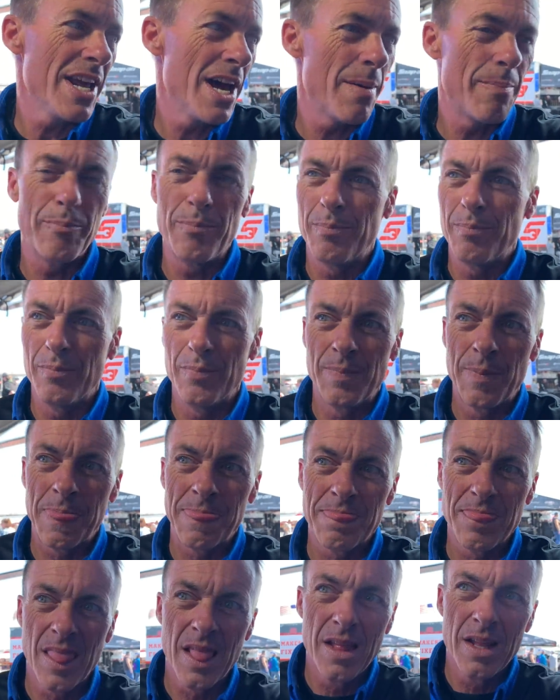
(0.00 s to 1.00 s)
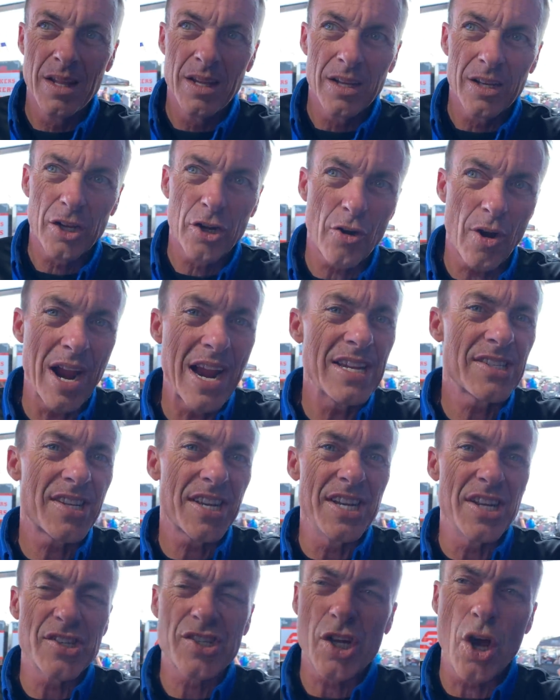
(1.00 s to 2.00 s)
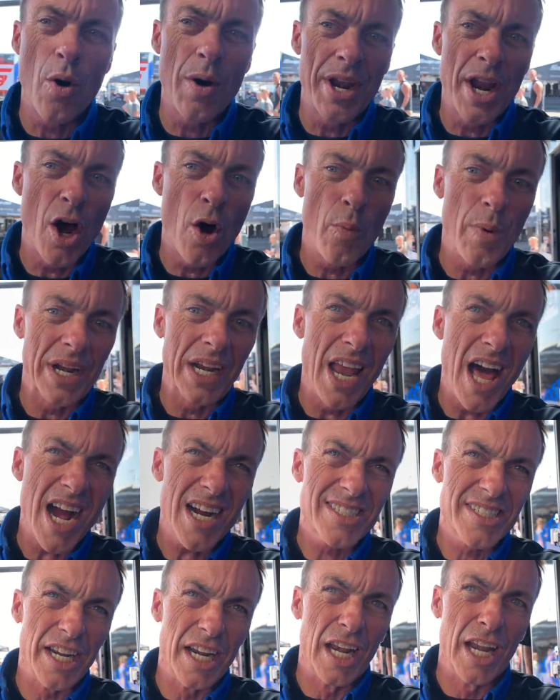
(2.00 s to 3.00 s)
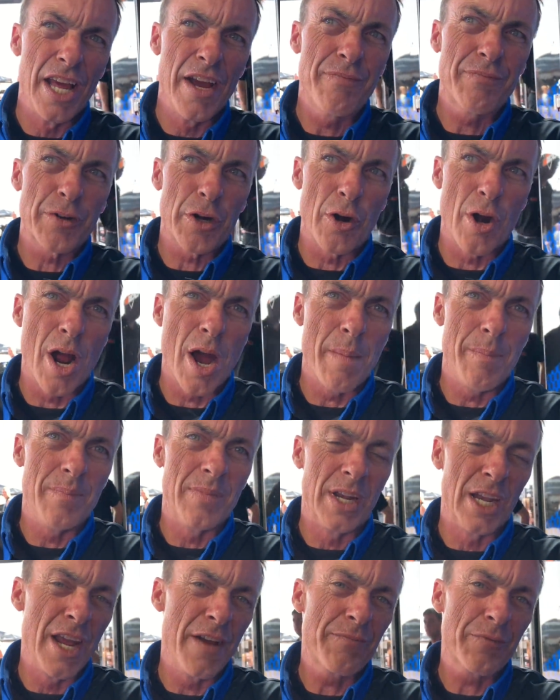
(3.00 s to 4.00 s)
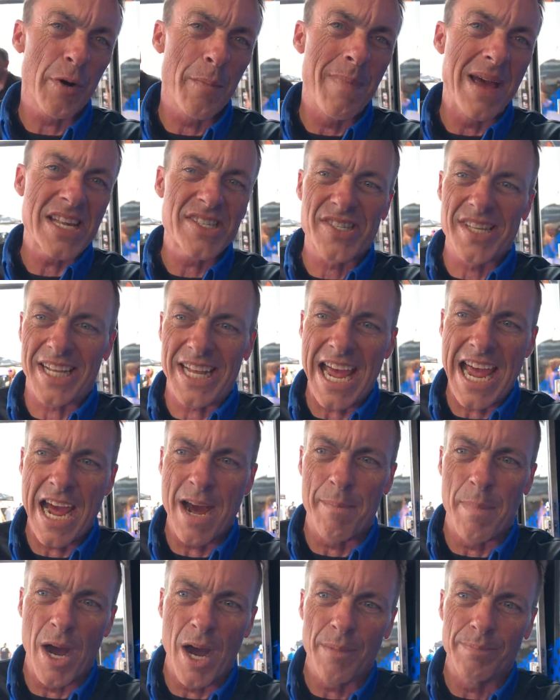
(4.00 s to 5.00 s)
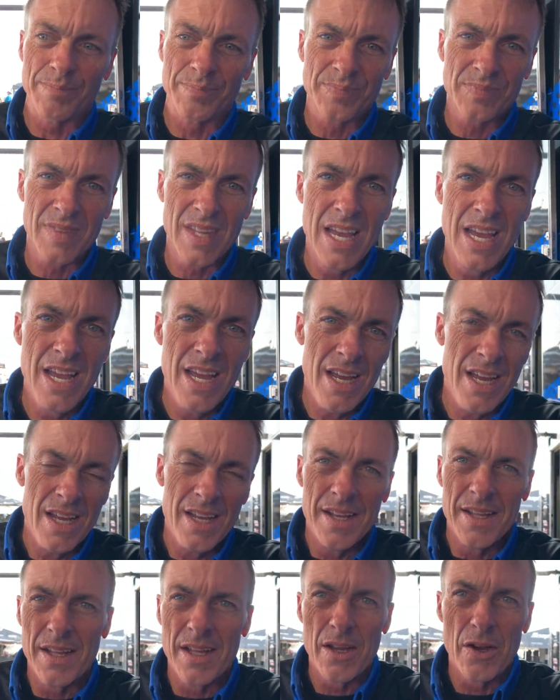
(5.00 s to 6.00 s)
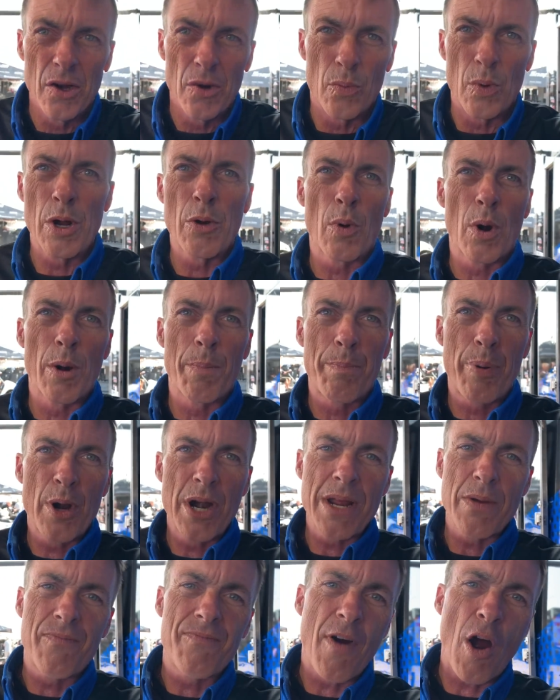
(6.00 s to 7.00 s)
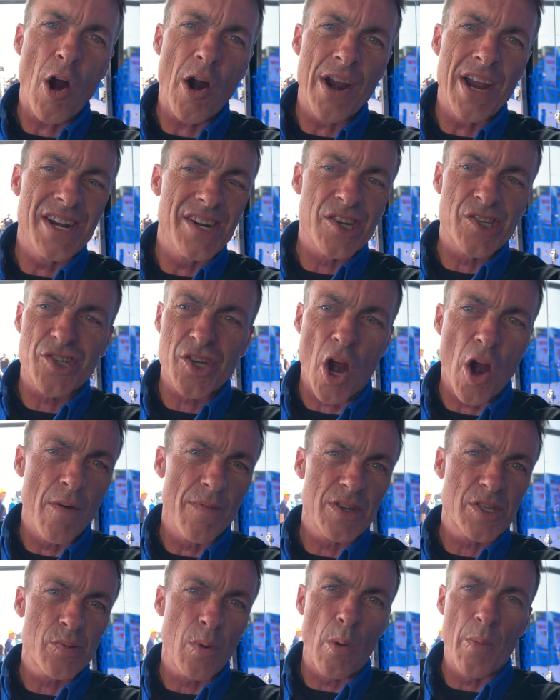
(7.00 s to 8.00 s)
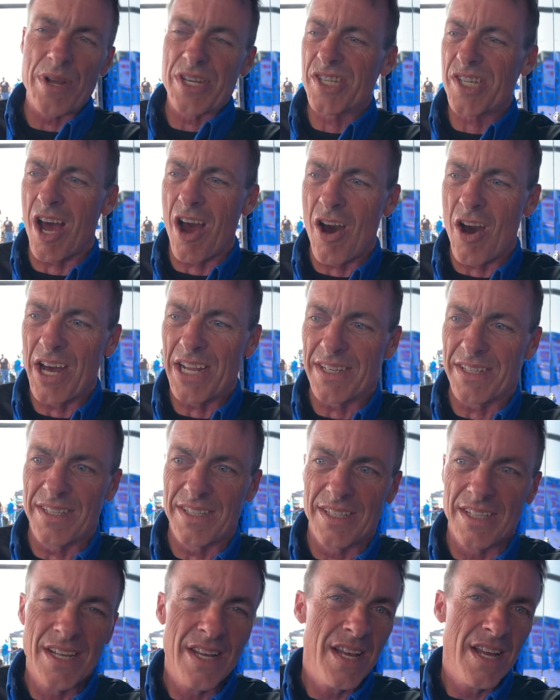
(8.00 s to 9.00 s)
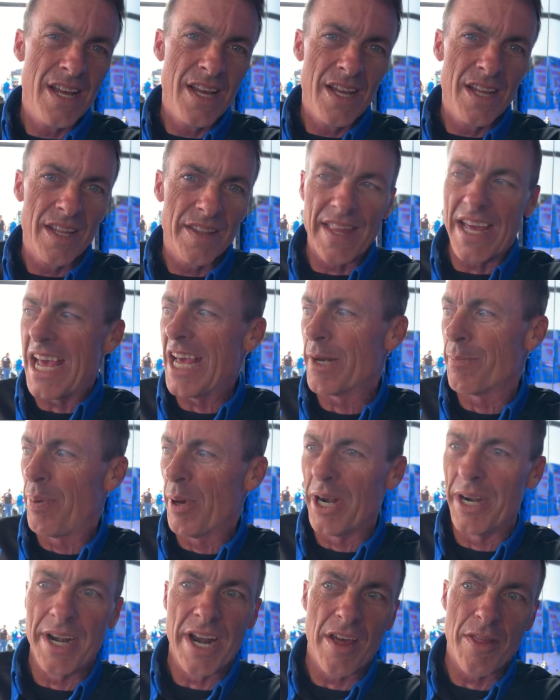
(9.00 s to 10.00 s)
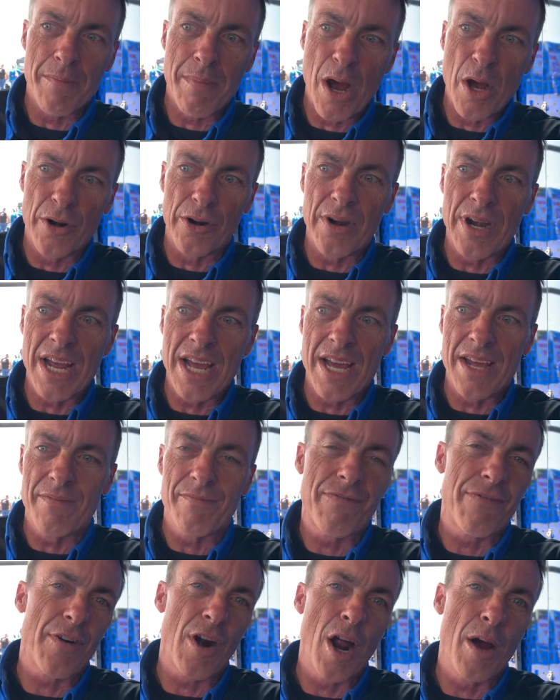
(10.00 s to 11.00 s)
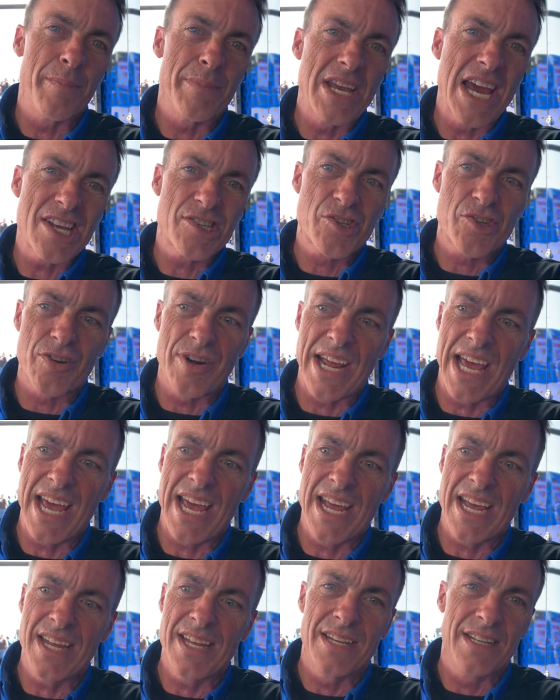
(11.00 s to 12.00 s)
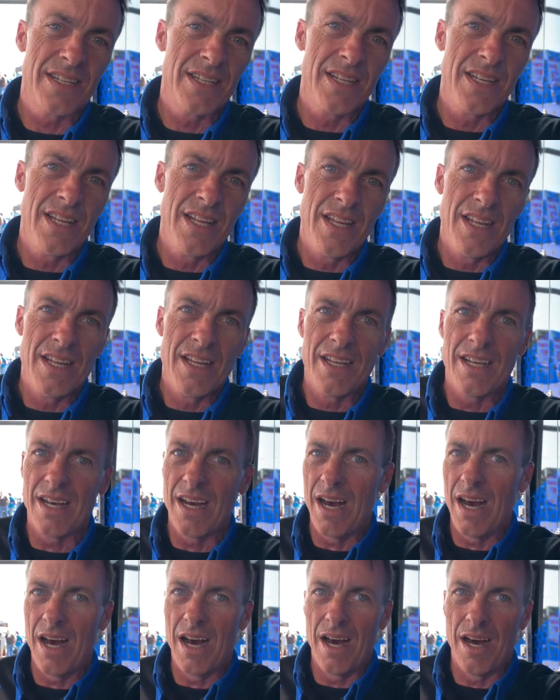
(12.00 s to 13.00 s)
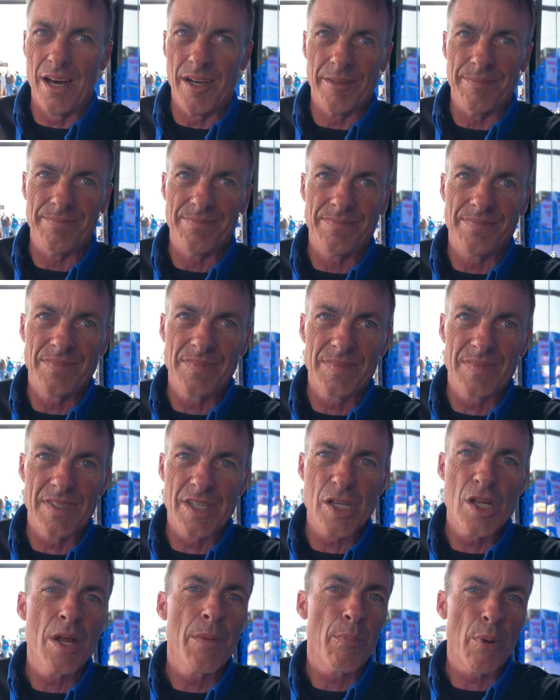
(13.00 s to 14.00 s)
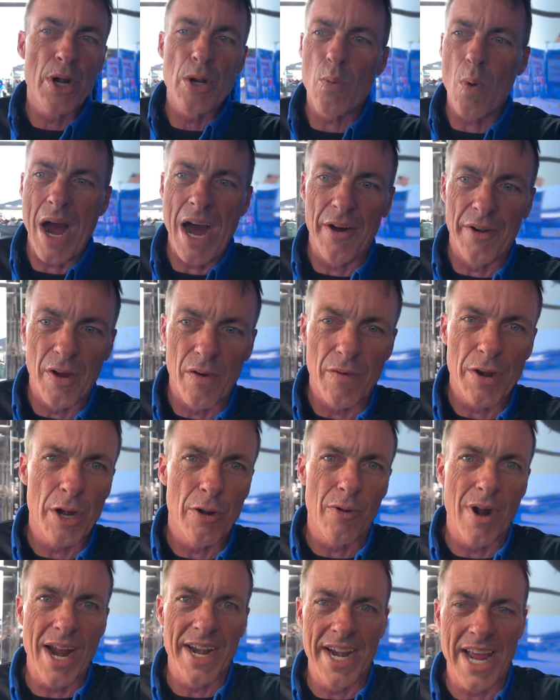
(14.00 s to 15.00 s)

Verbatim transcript: up craziness going on. We locked a lifter up. The lifter messed the cam up. We were pretty far into service when we saw it. They had to put another motor in from yesterday. Uh, pretty wild over here right